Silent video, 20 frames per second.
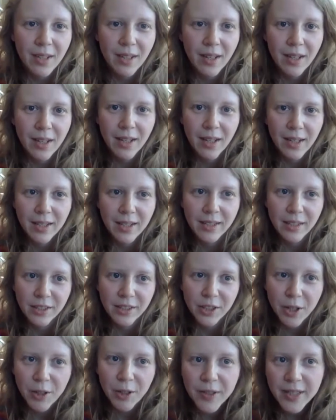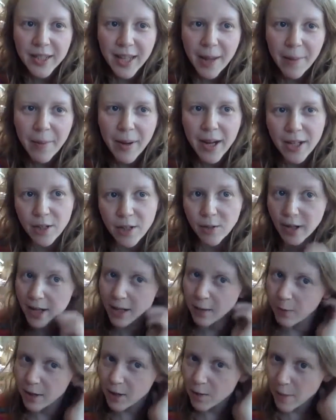I chose them. And you
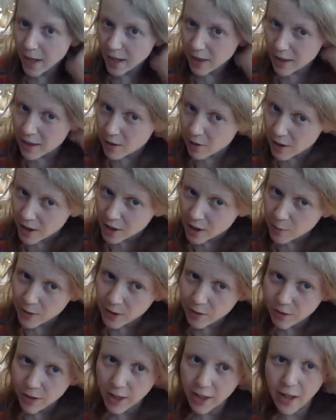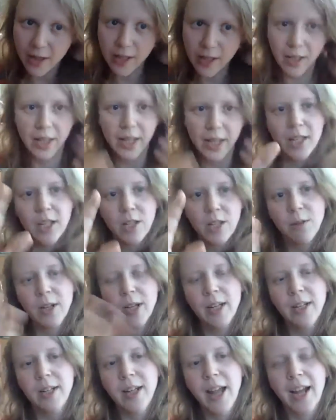can, when you make the donation, when you click on the link, you
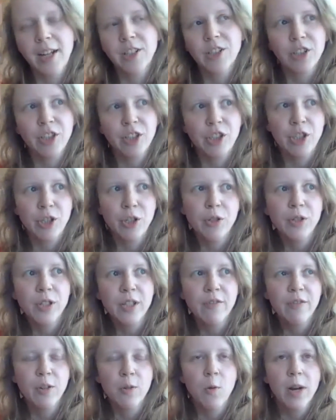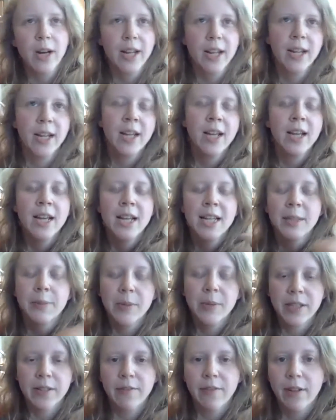can actually choose if you want it
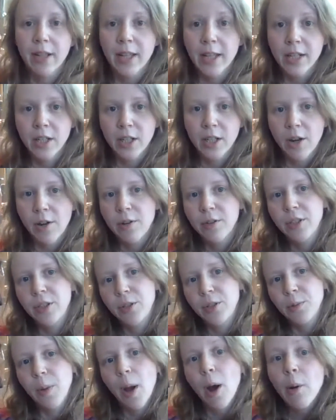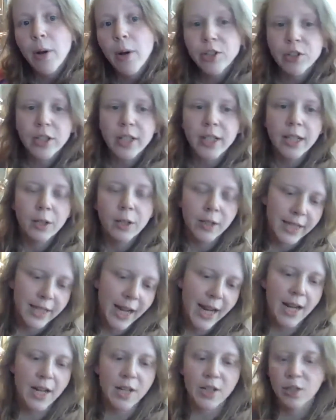specifically to go to poetry or
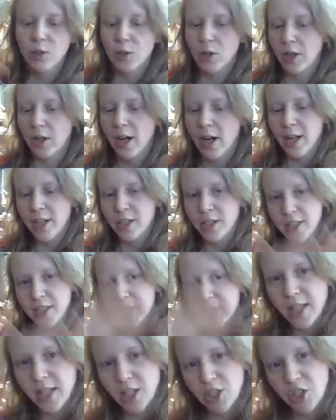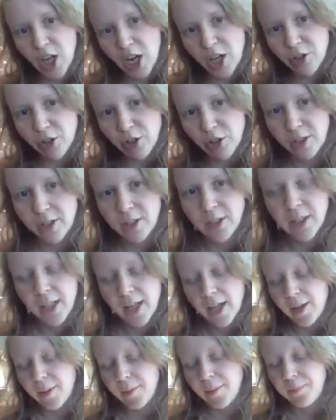dance or just the general
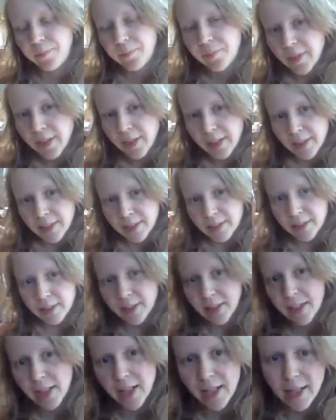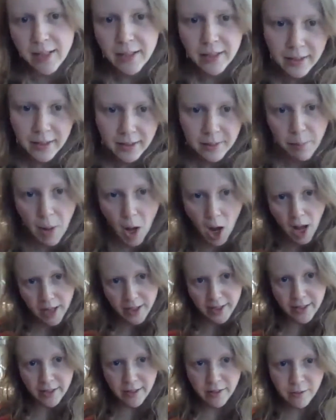pot
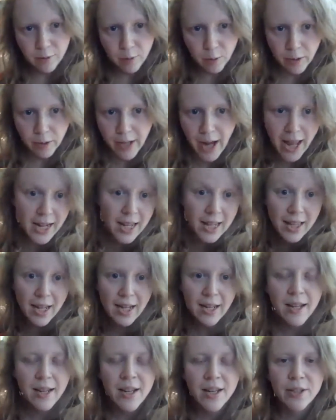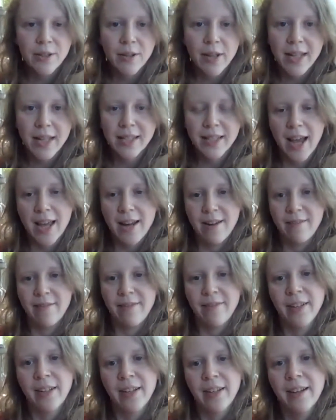for anything. So that's kind of
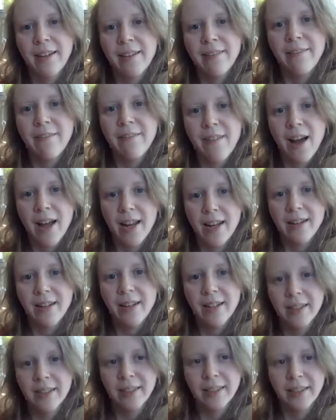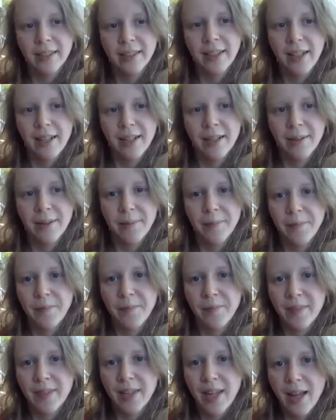fun.
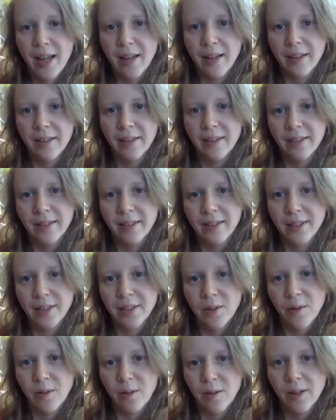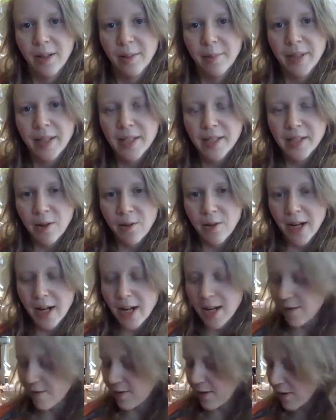So please donate
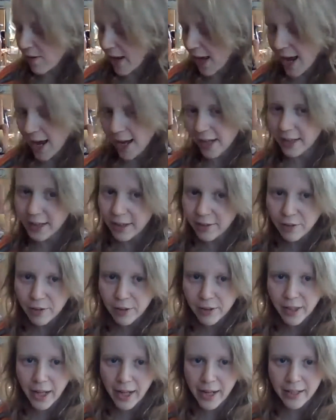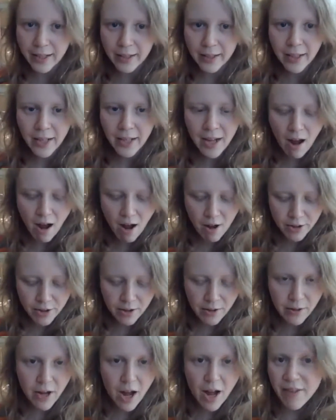if you can, if you'd like.
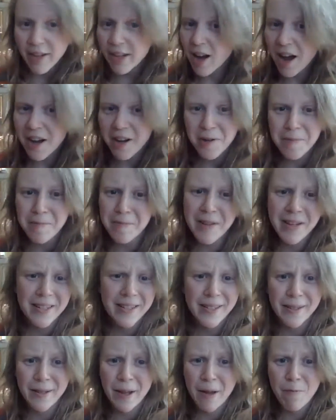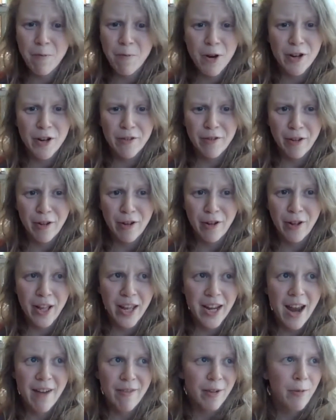Also, Cave Canem is wonderful,
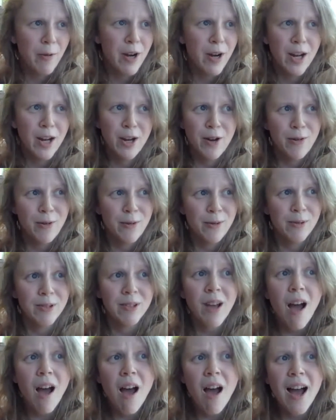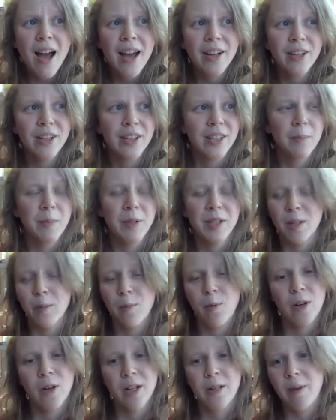and everyone I know who's gone or has been
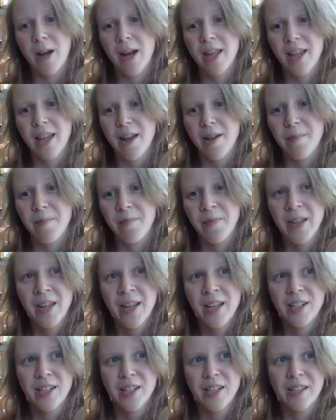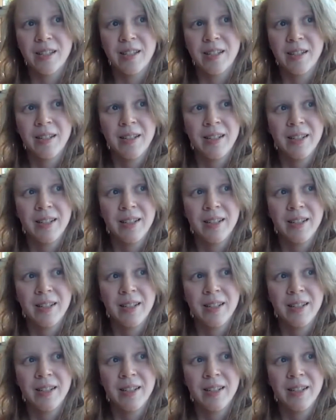supported by them just